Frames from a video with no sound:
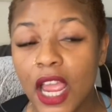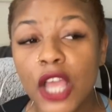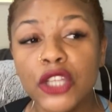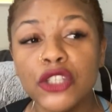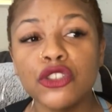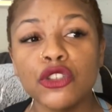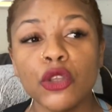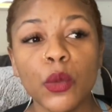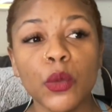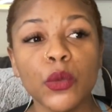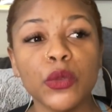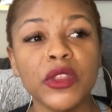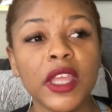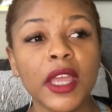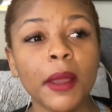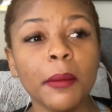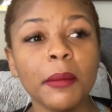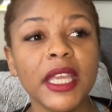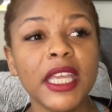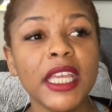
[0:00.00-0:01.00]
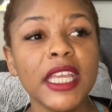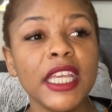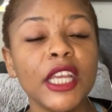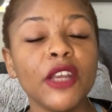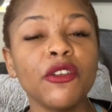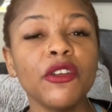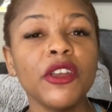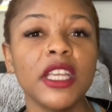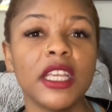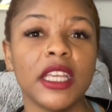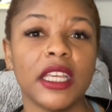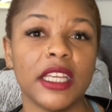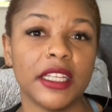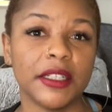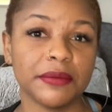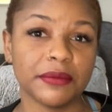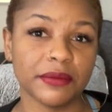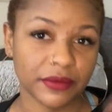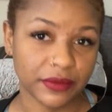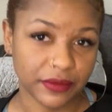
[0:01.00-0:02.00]
So them hearing
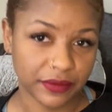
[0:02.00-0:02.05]
it,